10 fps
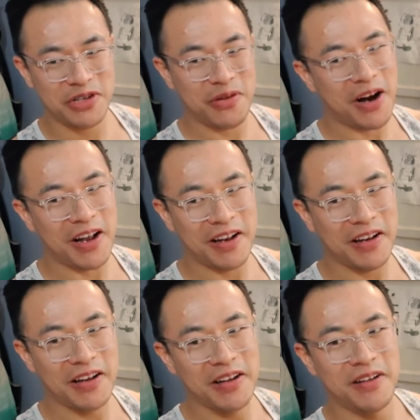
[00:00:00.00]
Wei
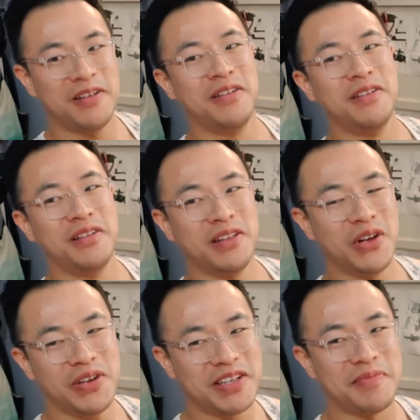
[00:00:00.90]
Chuan
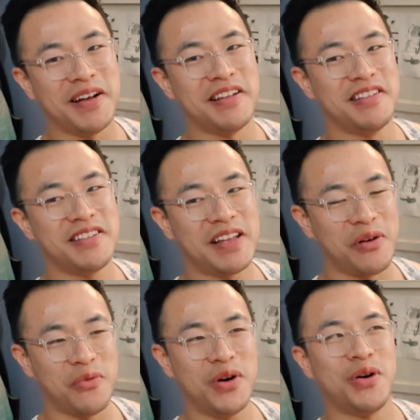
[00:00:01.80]
lotus buns. I'm
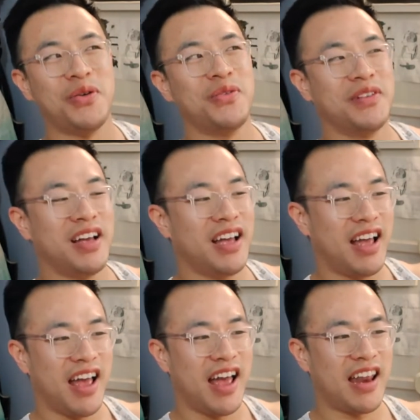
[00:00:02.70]
like, whoa.
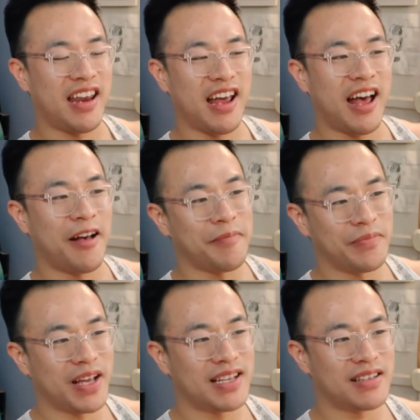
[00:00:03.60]
And yeah,
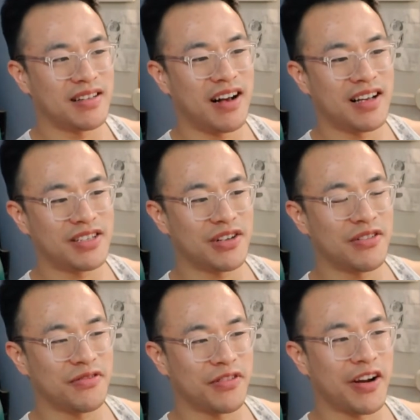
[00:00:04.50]
it's
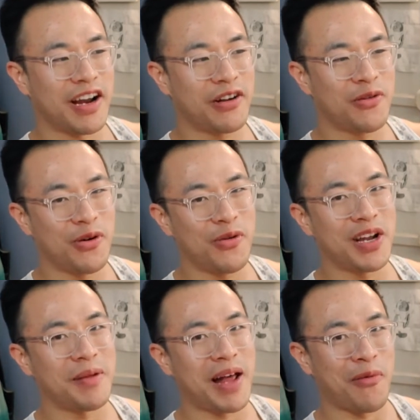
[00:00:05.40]
also very
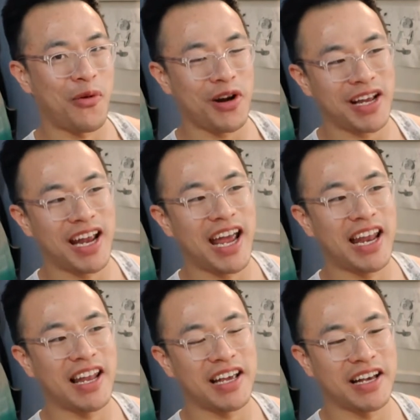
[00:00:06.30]
cool when I'm at work and I
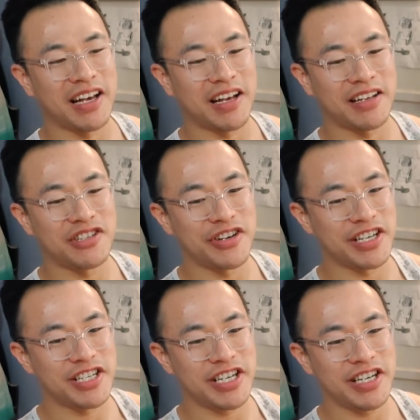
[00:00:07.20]
eat like a
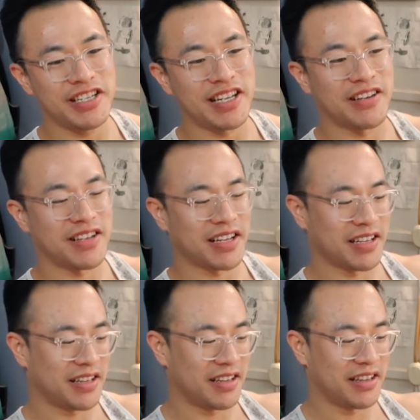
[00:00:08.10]
string cheese and there's
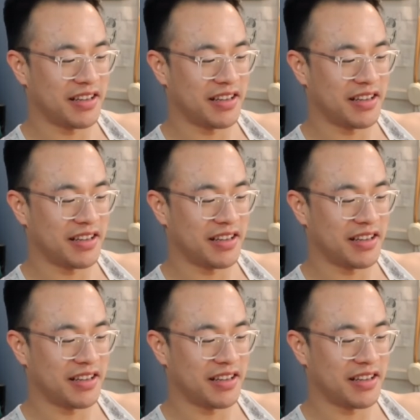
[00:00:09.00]
like